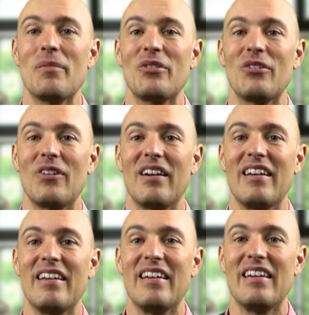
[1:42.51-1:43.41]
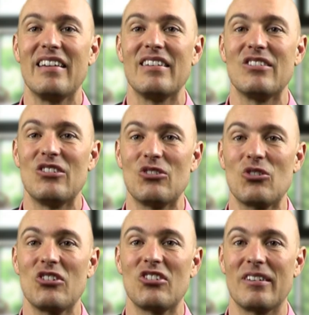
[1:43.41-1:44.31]
three is
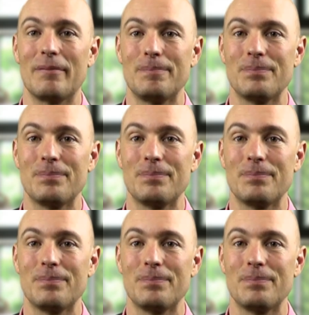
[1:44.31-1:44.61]
nutrition.